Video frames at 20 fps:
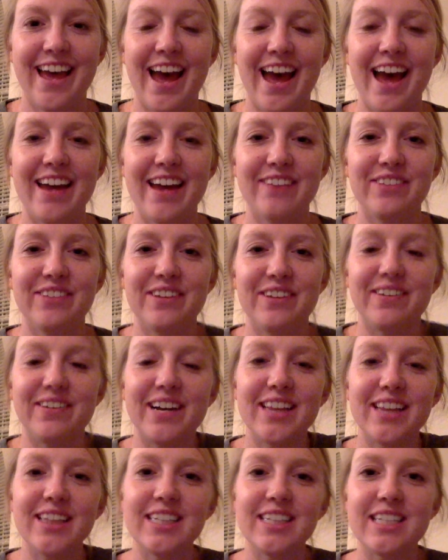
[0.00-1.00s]
Hi
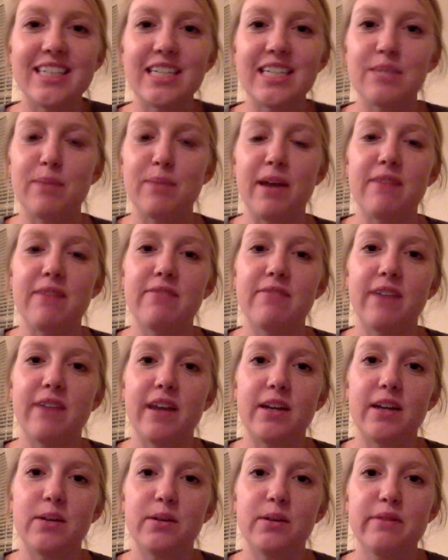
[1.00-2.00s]
everyone, this is my
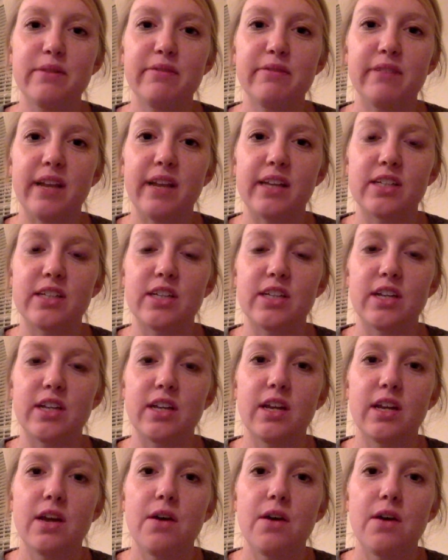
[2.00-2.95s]
final reflection